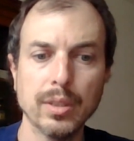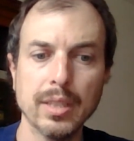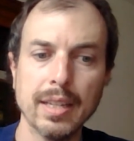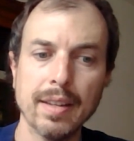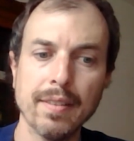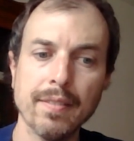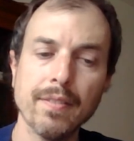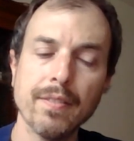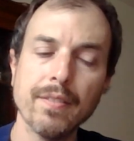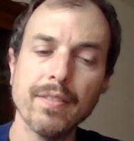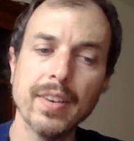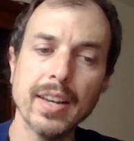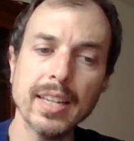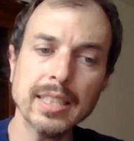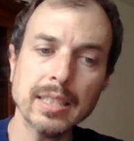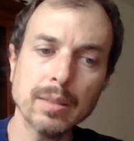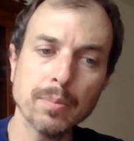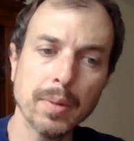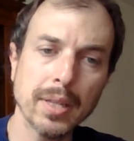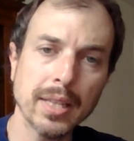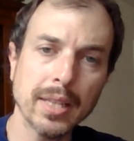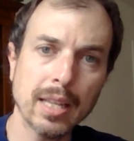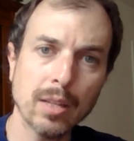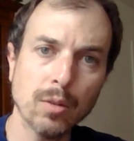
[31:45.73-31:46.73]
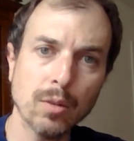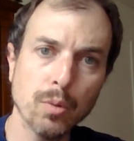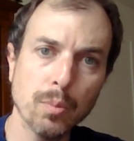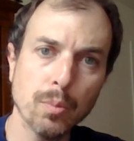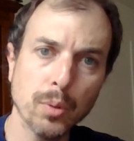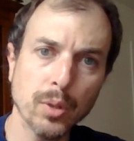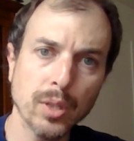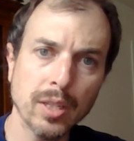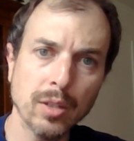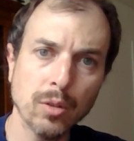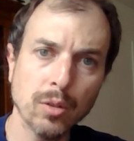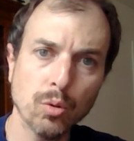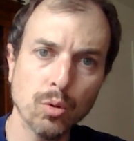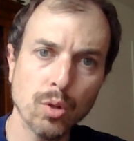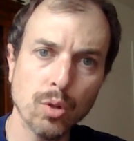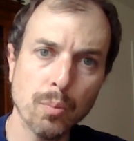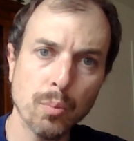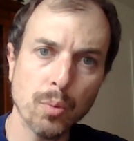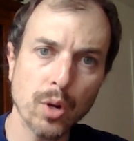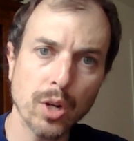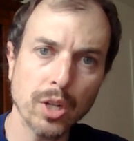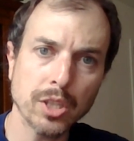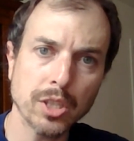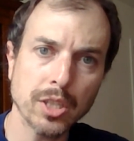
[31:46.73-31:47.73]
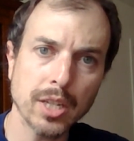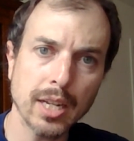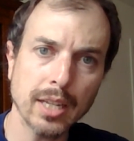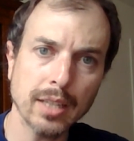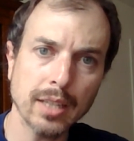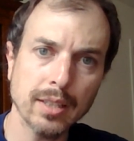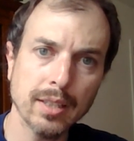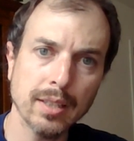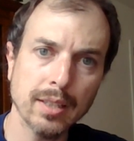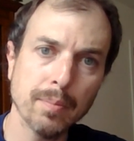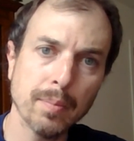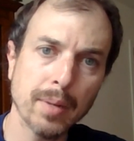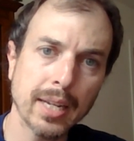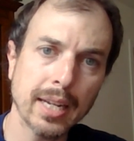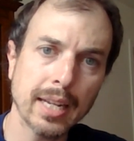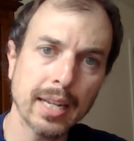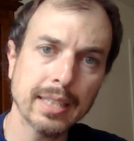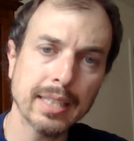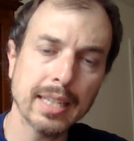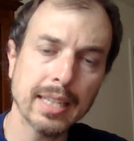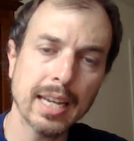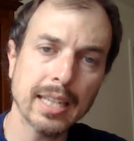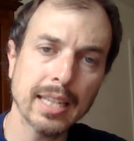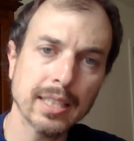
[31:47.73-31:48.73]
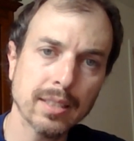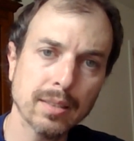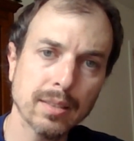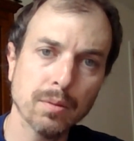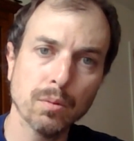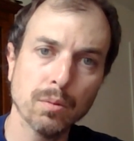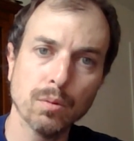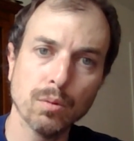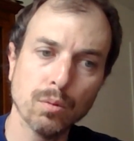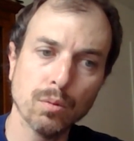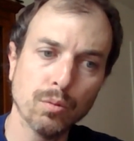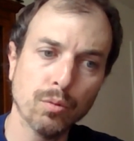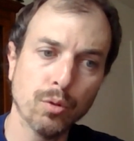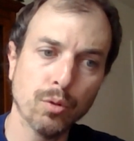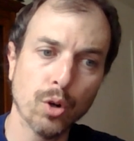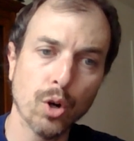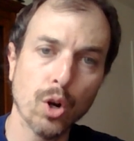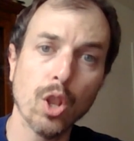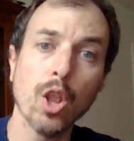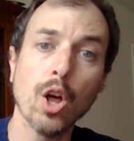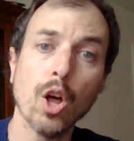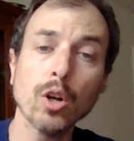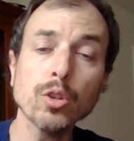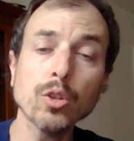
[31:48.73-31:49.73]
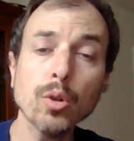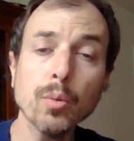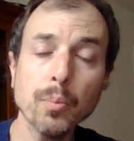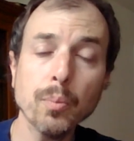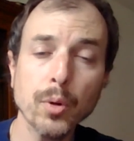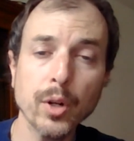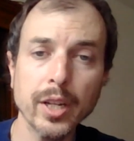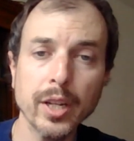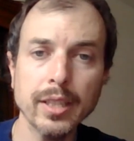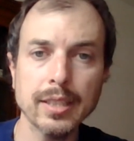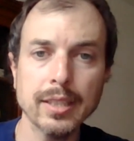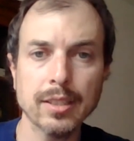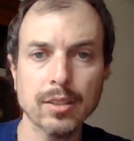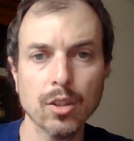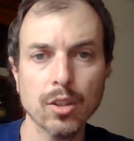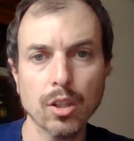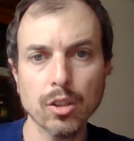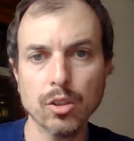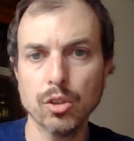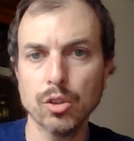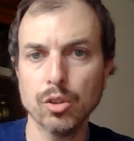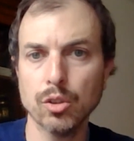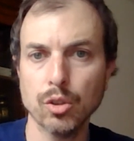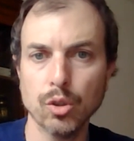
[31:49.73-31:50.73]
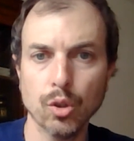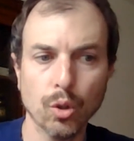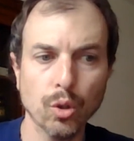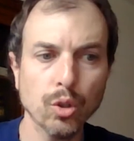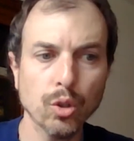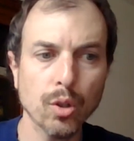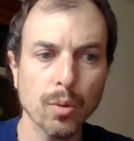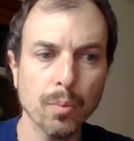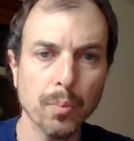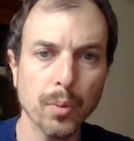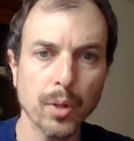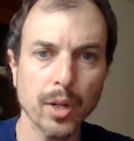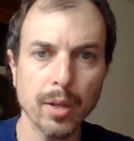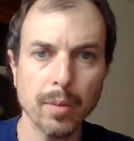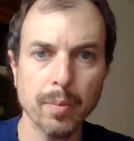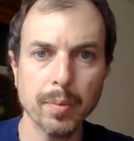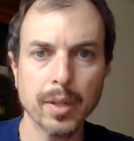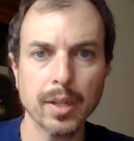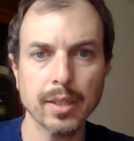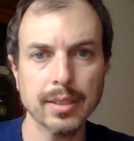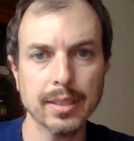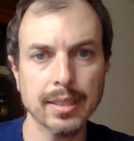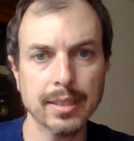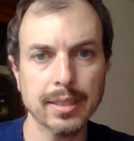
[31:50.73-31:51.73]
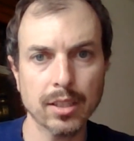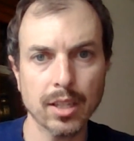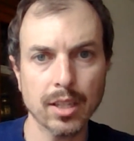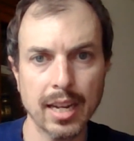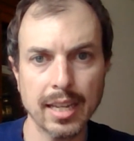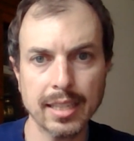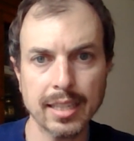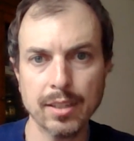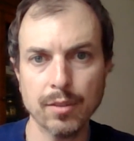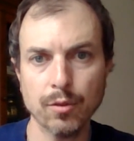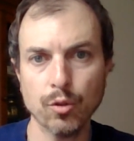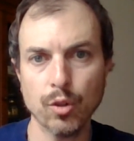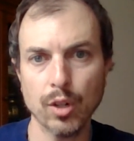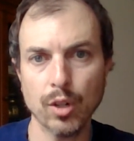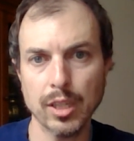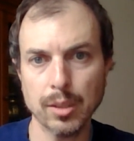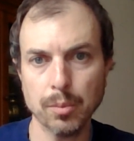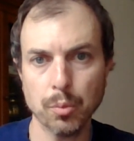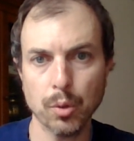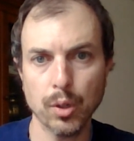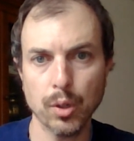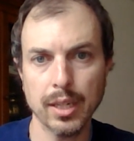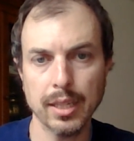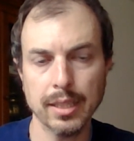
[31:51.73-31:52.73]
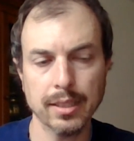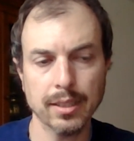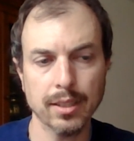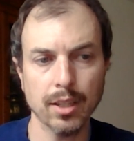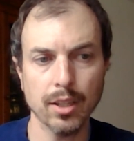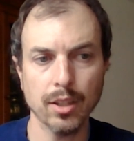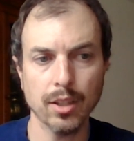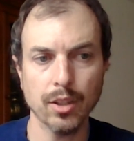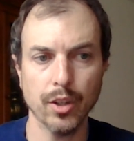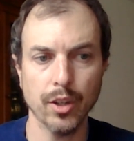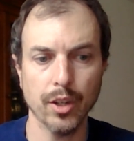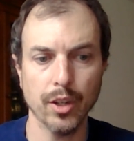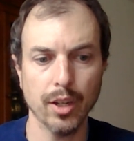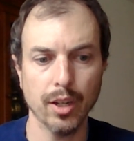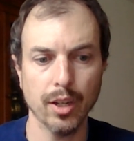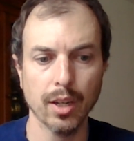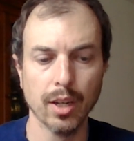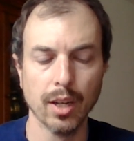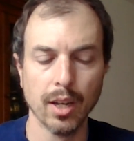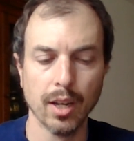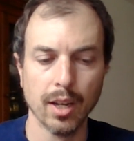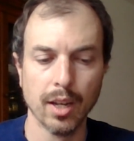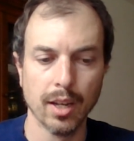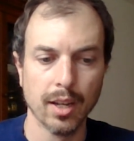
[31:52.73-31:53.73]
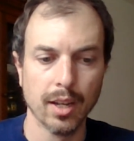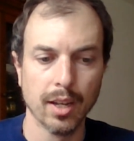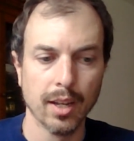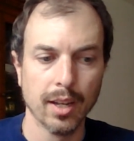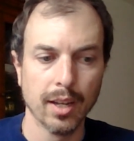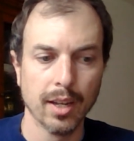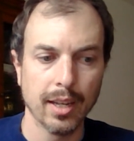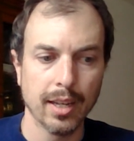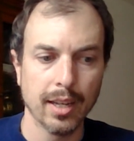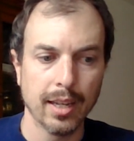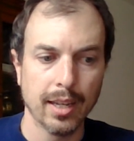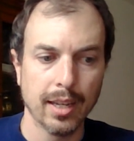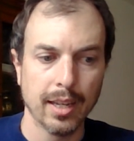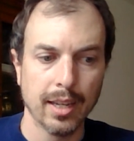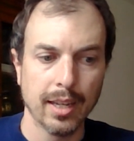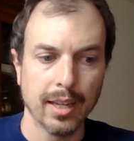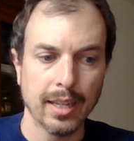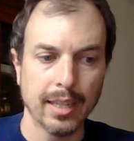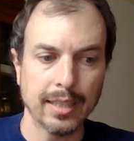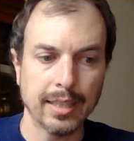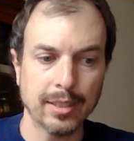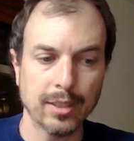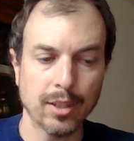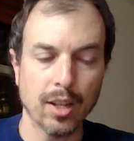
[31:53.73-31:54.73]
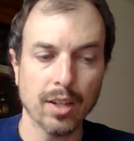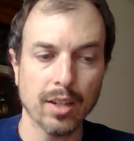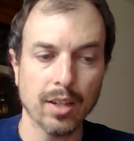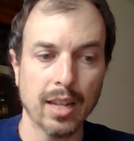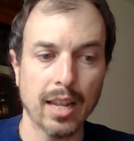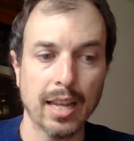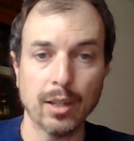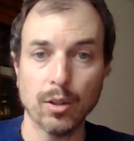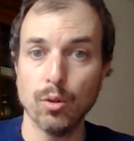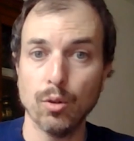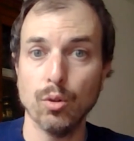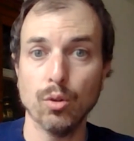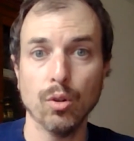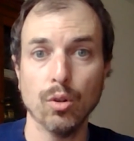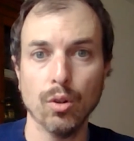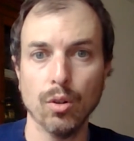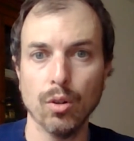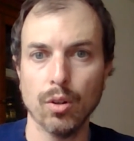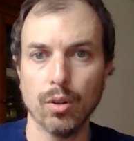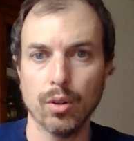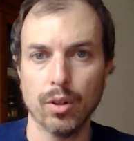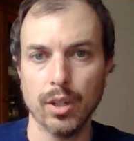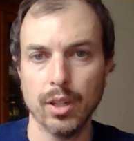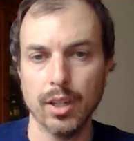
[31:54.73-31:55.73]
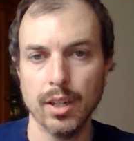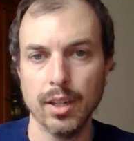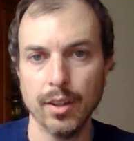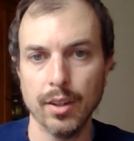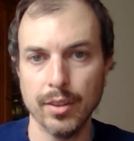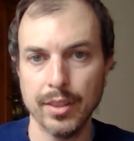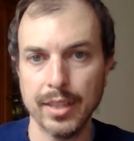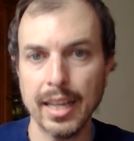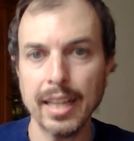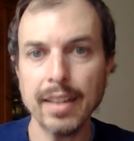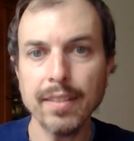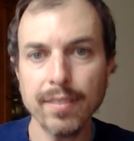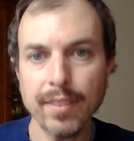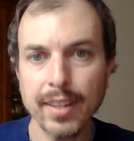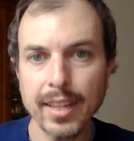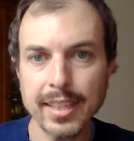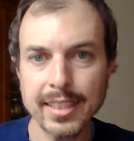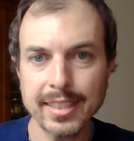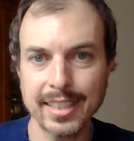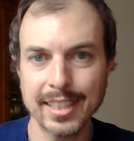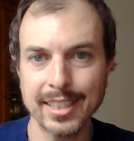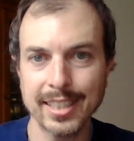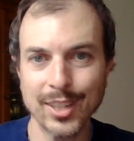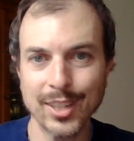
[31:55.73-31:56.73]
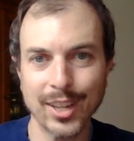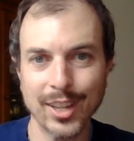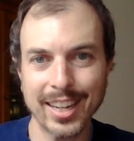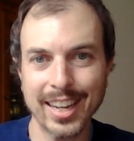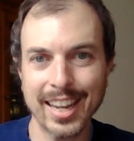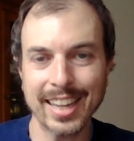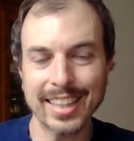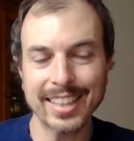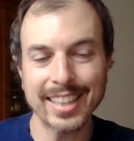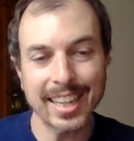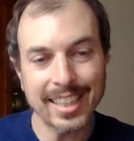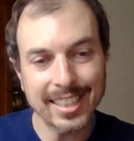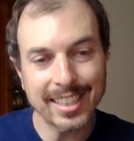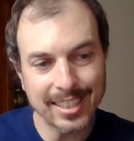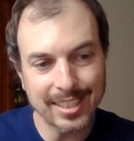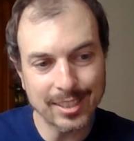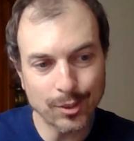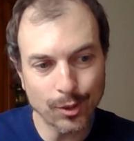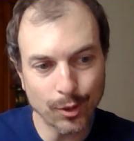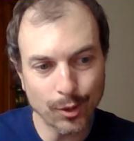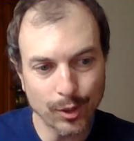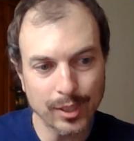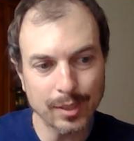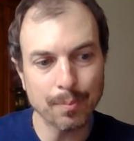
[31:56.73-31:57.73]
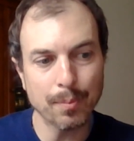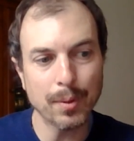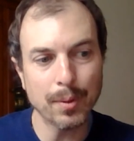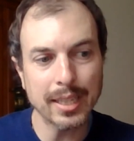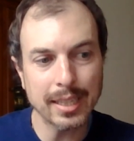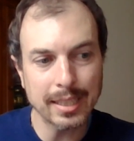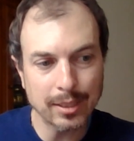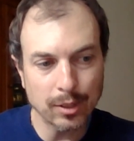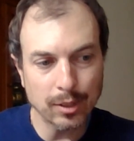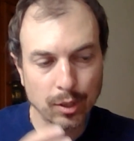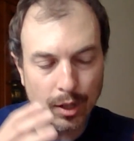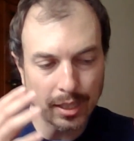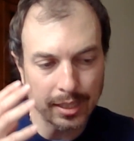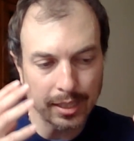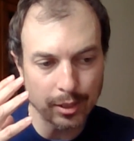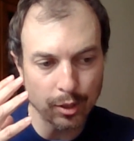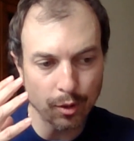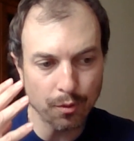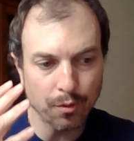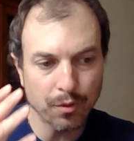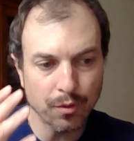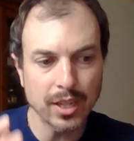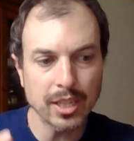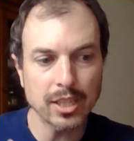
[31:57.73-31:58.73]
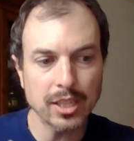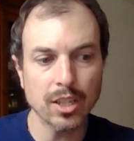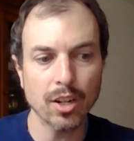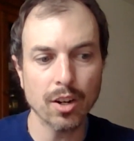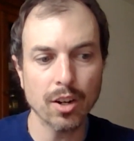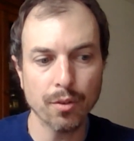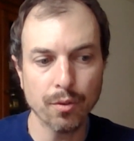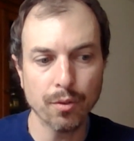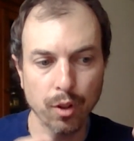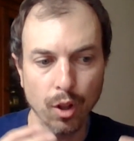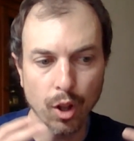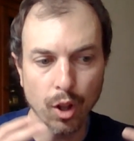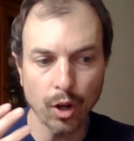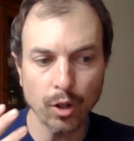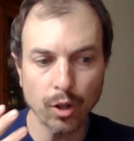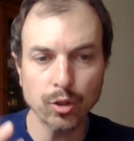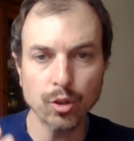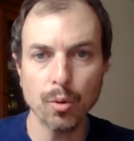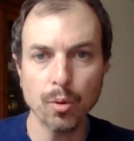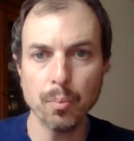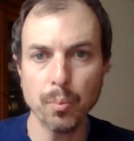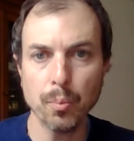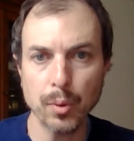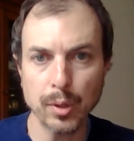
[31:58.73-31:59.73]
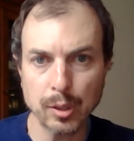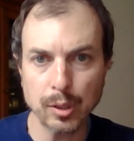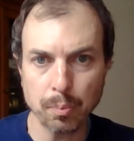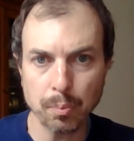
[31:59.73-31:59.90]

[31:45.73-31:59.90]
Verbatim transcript: the investment that we put into the project the main idea is for a long-term period. It's not short-term period because it's collective transport. It's not a, uh, it's not like Google or Netflix. It's like that. It's already, but it's it's a vision of long-term